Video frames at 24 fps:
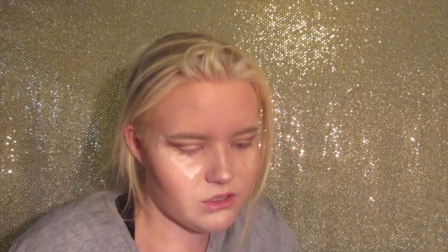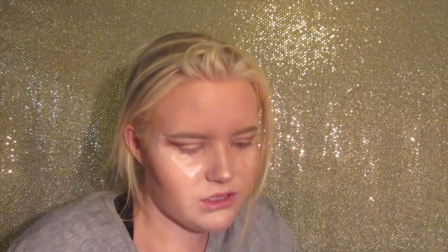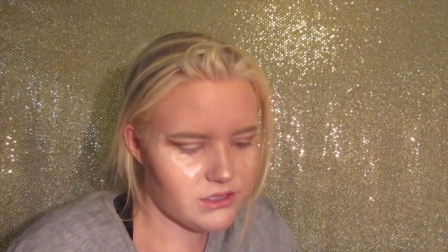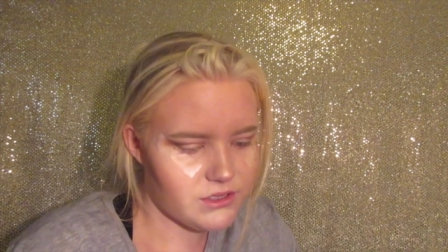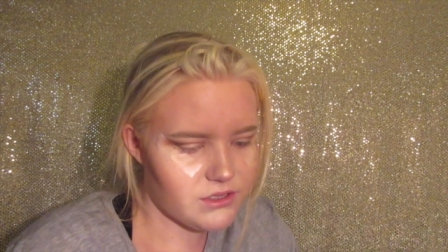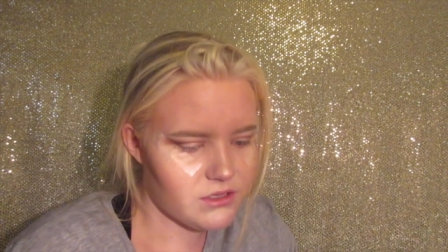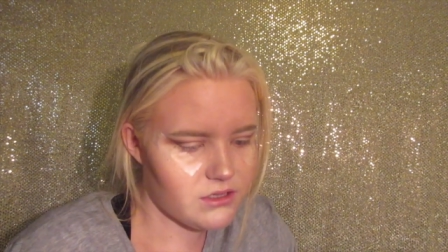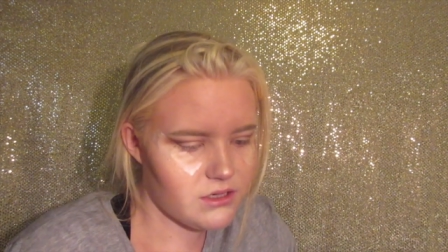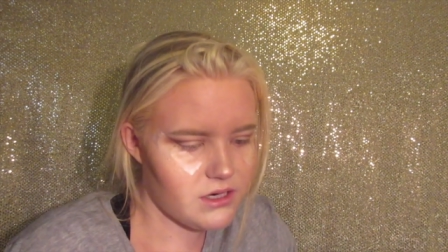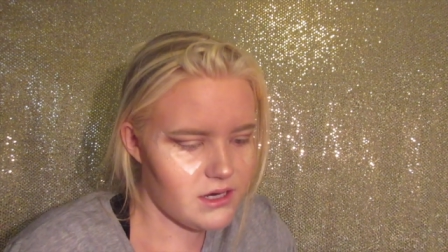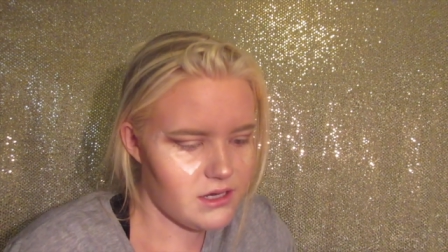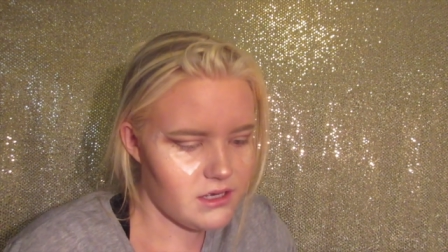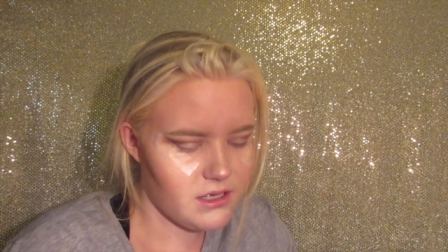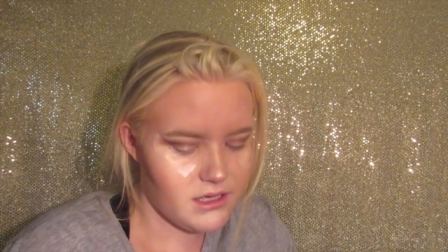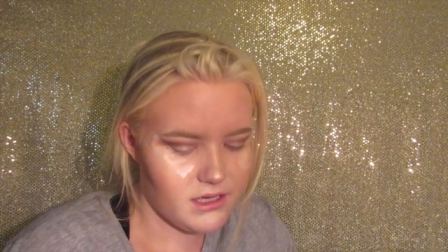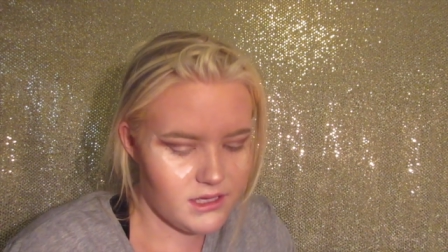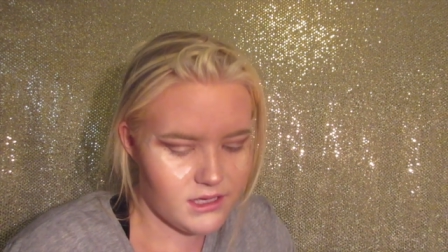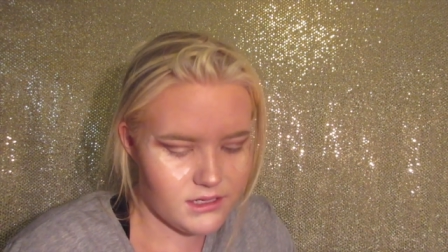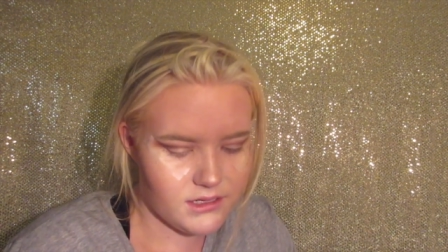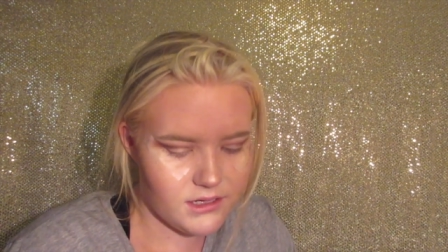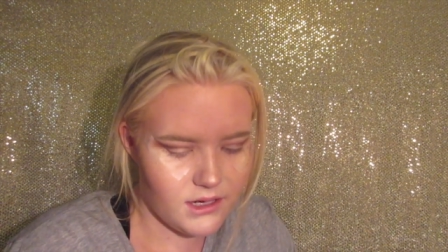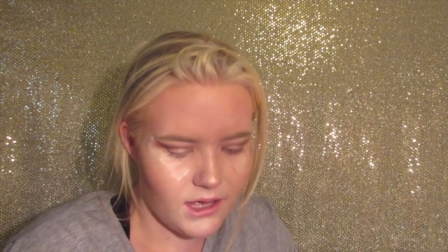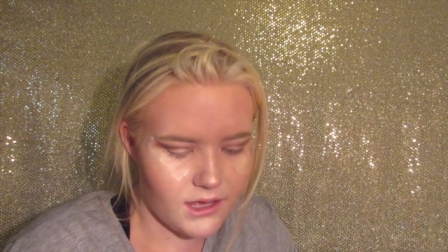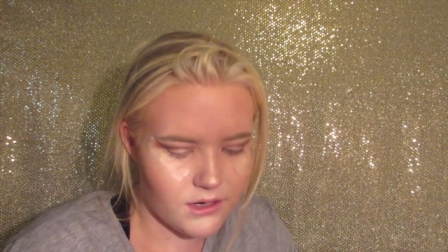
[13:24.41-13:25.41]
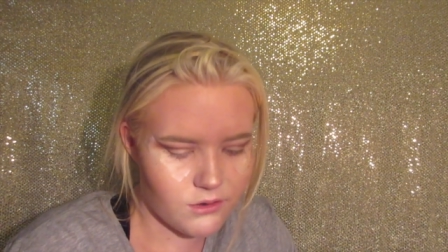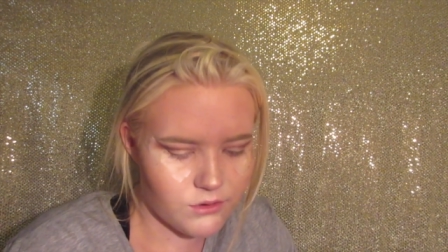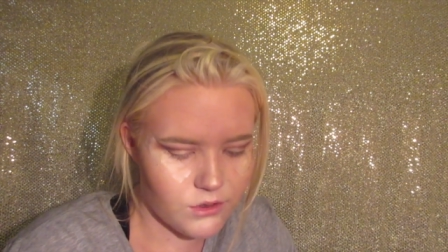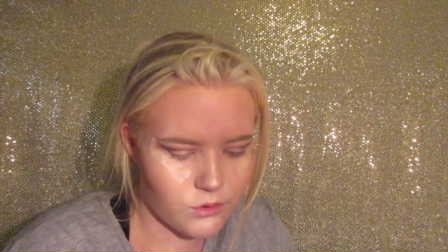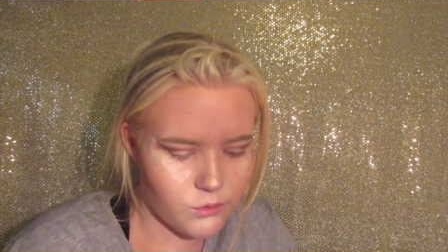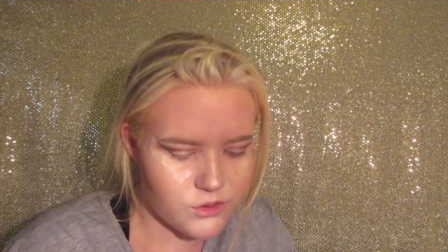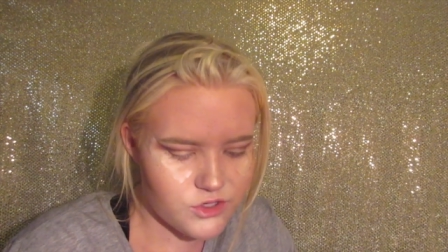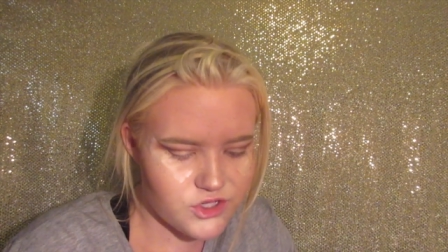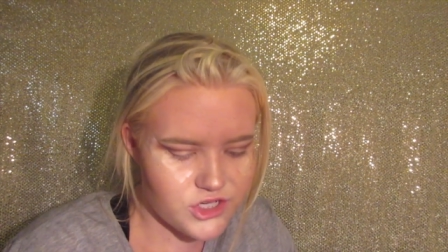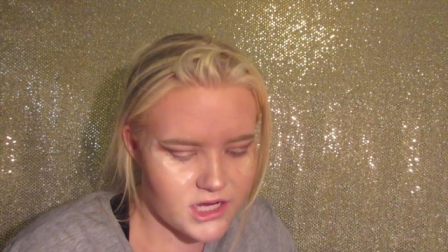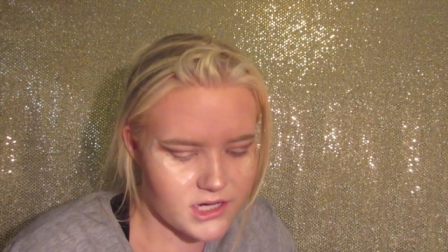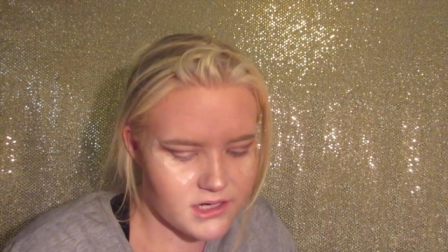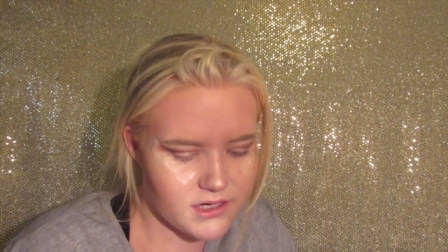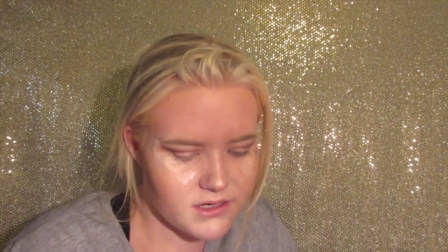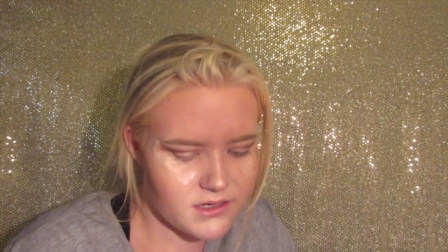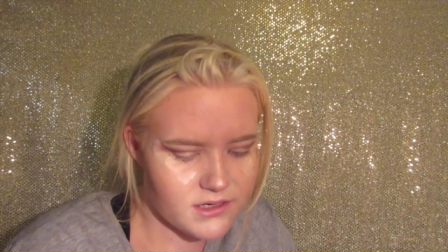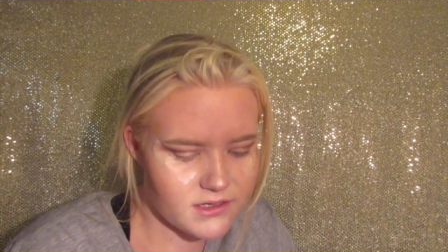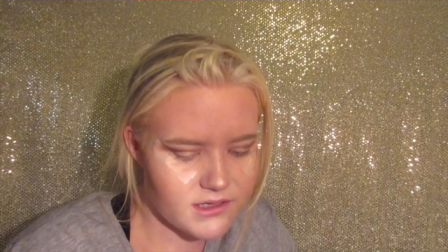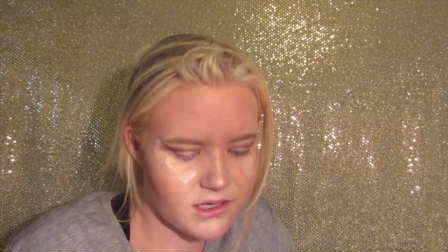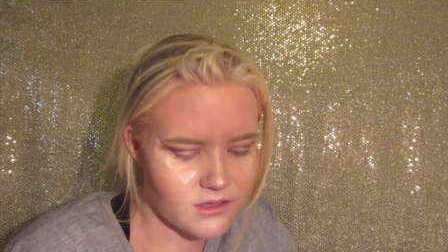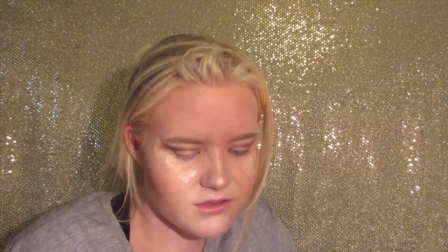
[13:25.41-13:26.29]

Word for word: glitter and I don't know which shade it is.